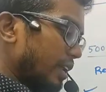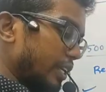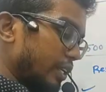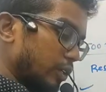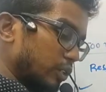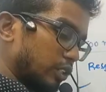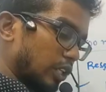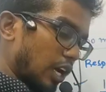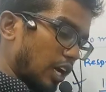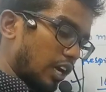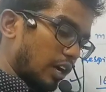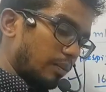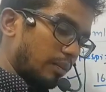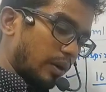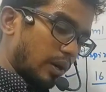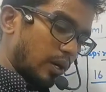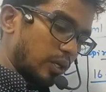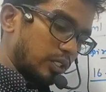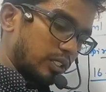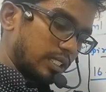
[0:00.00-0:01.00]
when you talk
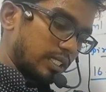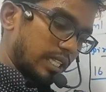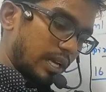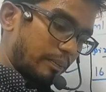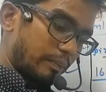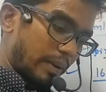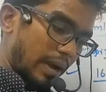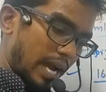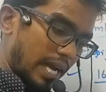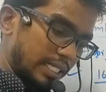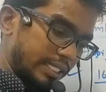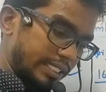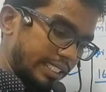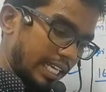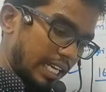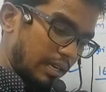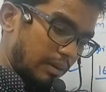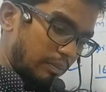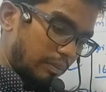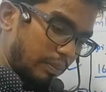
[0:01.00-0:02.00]
about the
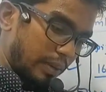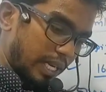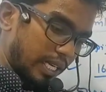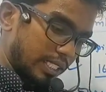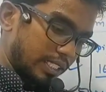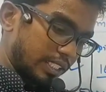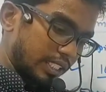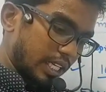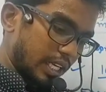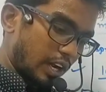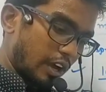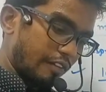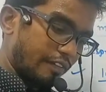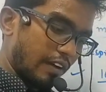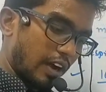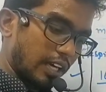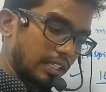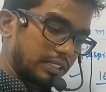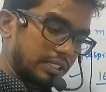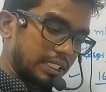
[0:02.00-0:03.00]
partial pressure
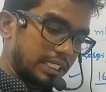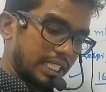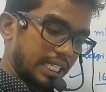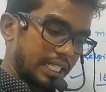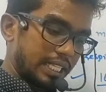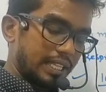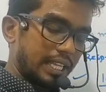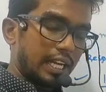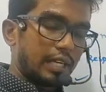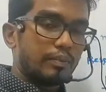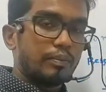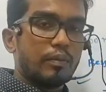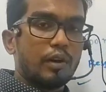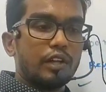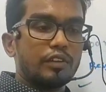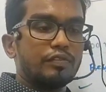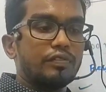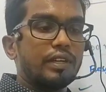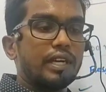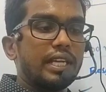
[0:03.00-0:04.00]
of oxygen in the
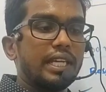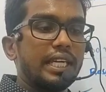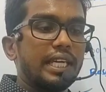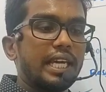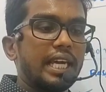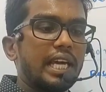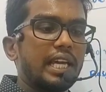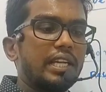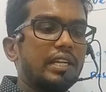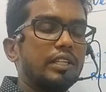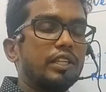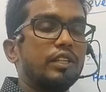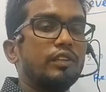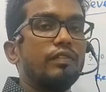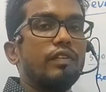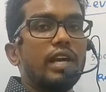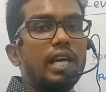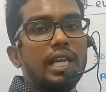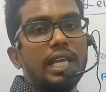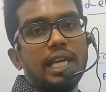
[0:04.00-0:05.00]
atmospheric air, it
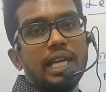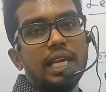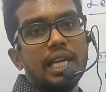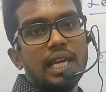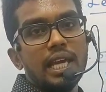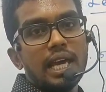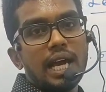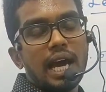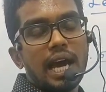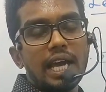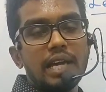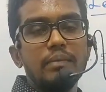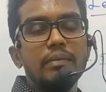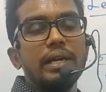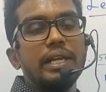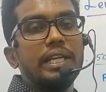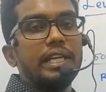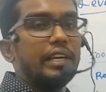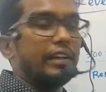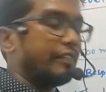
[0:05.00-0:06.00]
is very high,
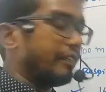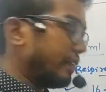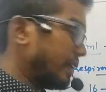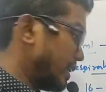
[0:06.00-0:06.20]
my dear